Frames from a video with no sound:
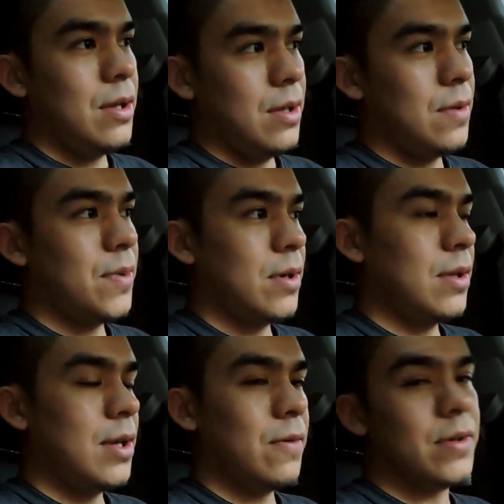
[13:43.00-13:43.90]

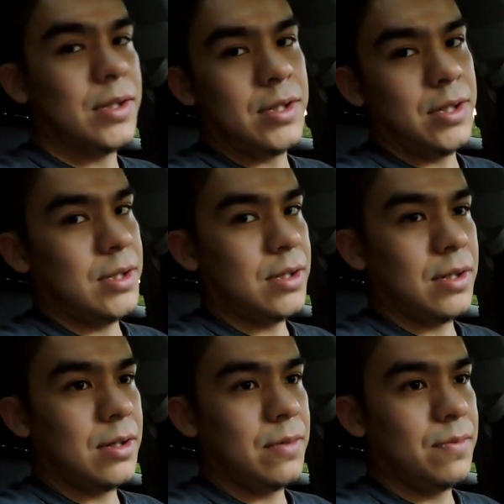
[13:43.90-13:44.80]
apparently it was just
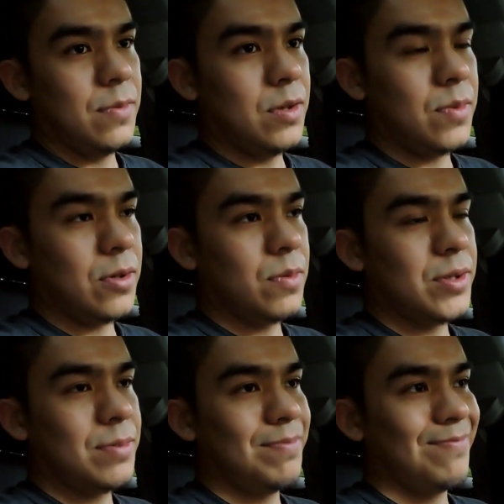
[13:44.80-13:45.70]
the bulbs
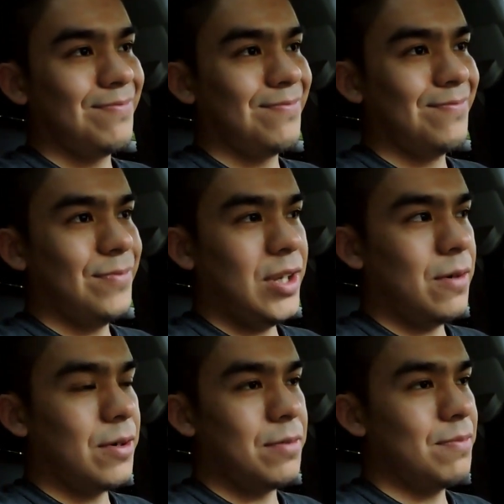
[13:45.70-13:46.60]
that
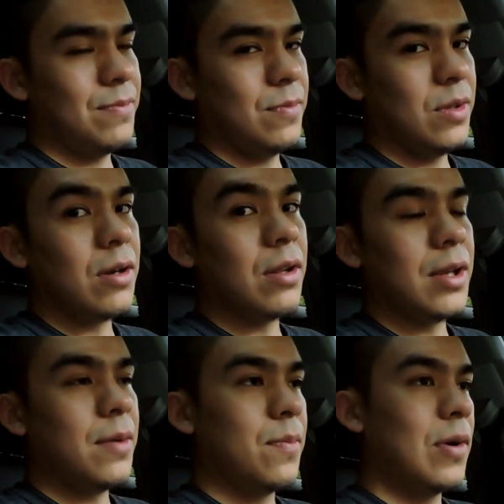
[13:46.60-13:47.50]
were
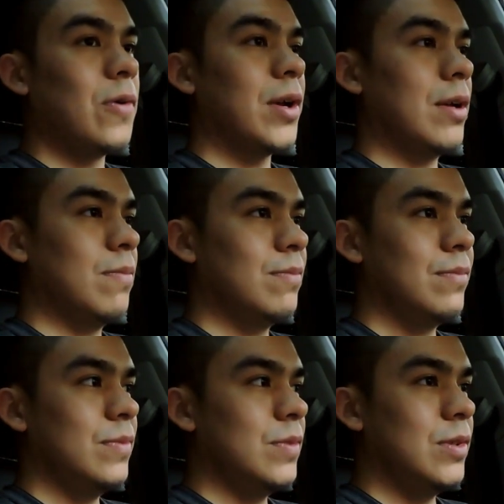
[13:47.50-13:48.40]
literally broken.
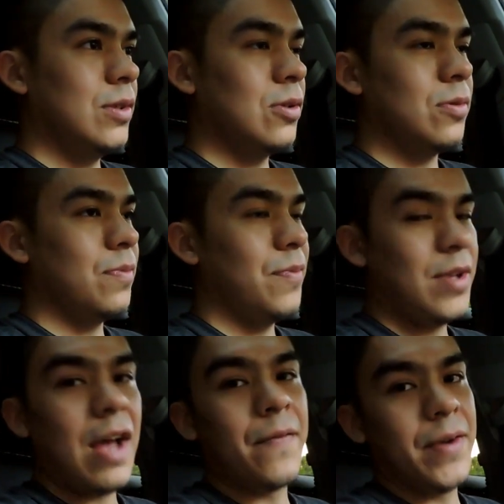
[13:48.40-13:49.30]
So
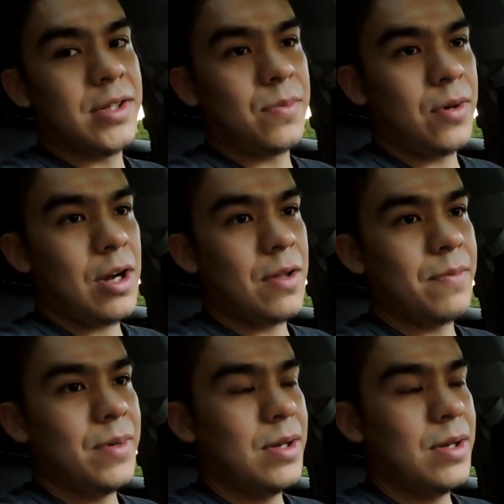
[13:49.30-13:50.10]
that fixed the problem.